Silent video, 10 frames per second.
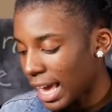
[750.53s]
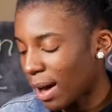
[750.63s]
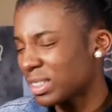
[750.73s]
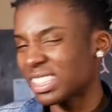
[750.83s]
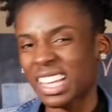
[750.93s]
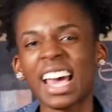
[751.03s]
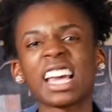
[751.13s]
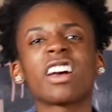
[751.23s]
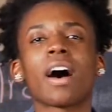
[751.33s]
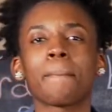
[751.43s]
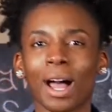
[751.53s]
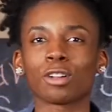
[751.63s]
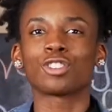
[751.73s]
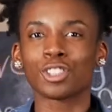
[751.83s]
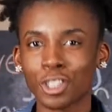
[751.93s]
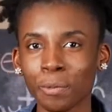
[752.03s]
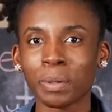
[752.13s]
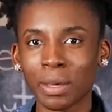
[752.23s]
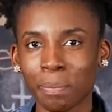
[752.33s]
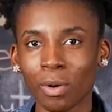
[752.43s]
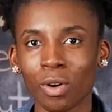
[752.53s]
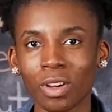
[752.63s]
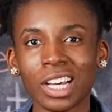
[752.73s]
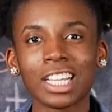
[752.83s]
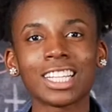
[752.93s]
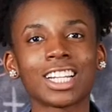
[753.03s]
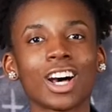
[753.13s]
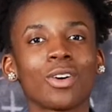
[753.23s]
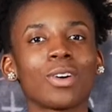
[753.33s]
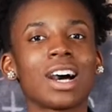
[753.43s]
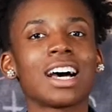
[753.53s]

I would say about 2 people, you know,